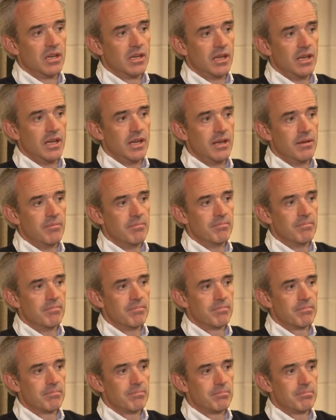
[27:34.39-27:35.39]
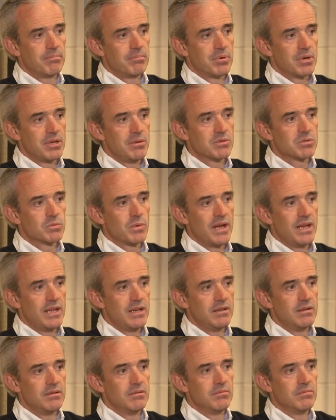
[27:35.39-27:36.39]
Um, but he was
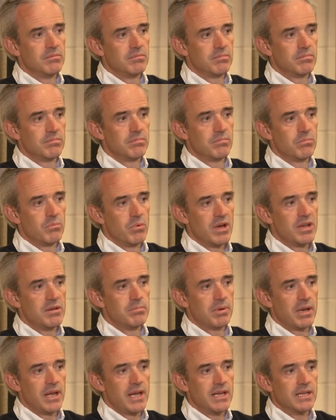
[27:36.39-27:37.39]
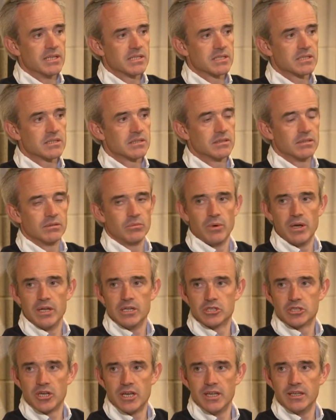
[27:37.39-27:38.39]
well, well placed,
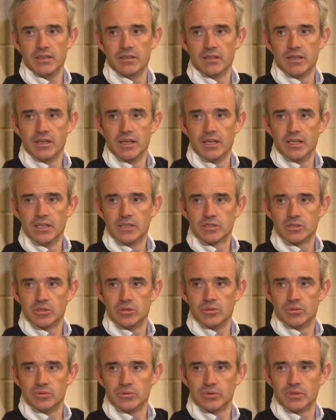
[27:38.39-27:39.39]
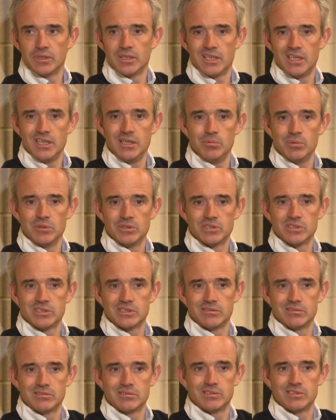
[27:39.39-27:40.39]
well trained. Mm. So like he would
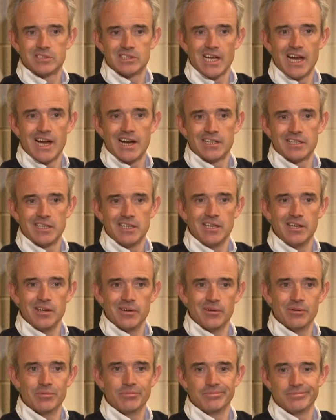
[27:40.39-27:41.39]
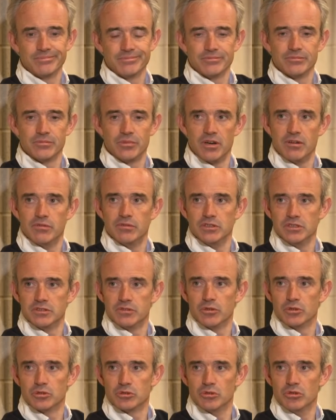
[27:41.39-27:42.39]
start the year wherever his
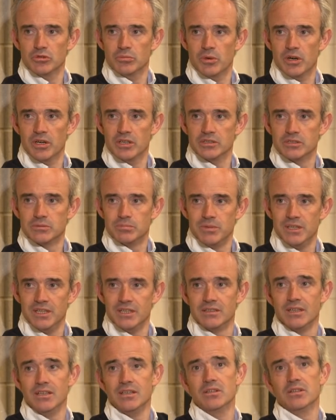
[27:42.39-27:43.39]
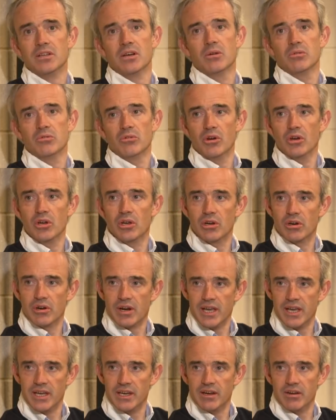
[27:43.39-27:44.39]
first run was, be it either Down Royal or
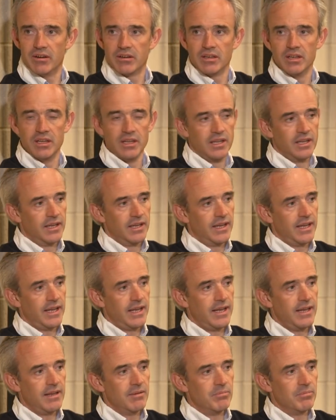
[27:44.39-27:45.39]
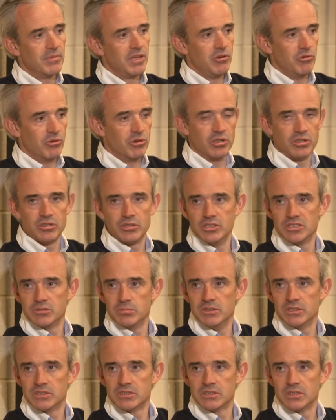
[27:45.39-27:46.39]
Haydock. Um, he'd run at
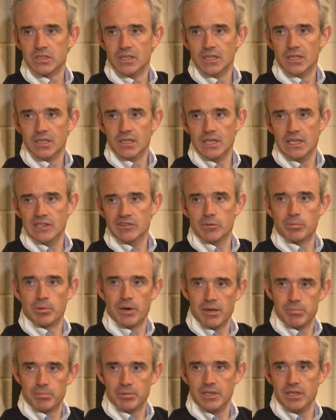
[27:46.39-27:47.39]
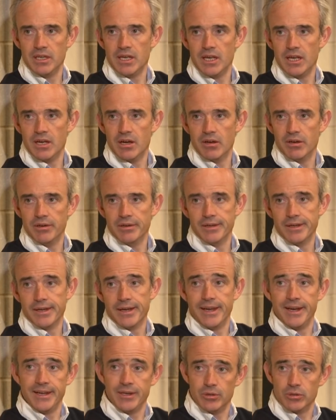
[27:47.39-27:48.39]
Christmas, he'd have a prep in the Aon,
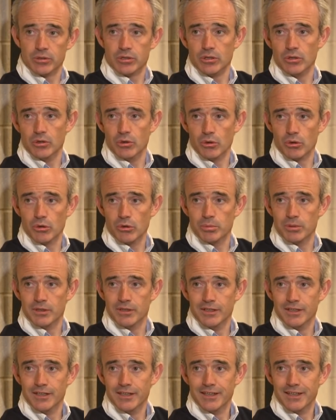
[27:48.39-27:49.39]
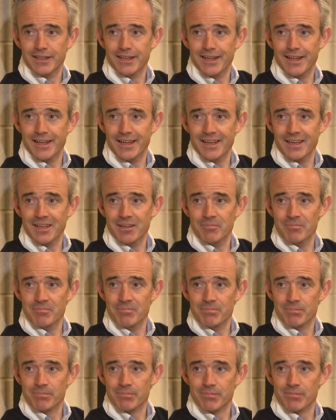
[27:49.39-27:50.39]
and then go to the Gold Cup.
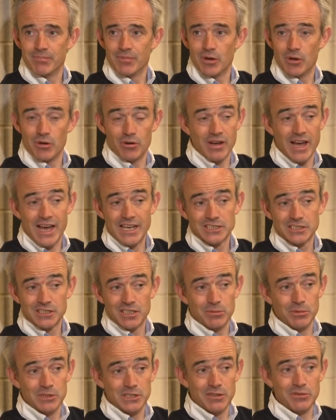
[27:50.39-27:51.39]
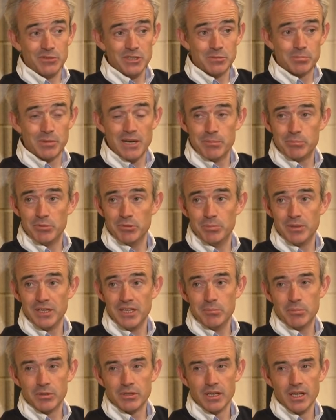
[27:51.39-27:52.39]
Um, or Ascot, whichever his prep would
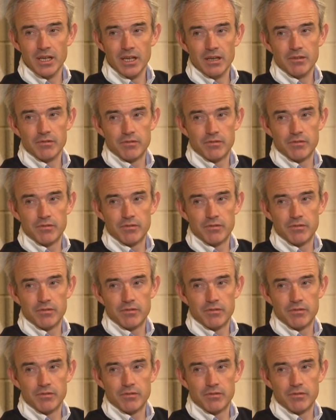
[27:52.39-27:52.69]
be, but mm.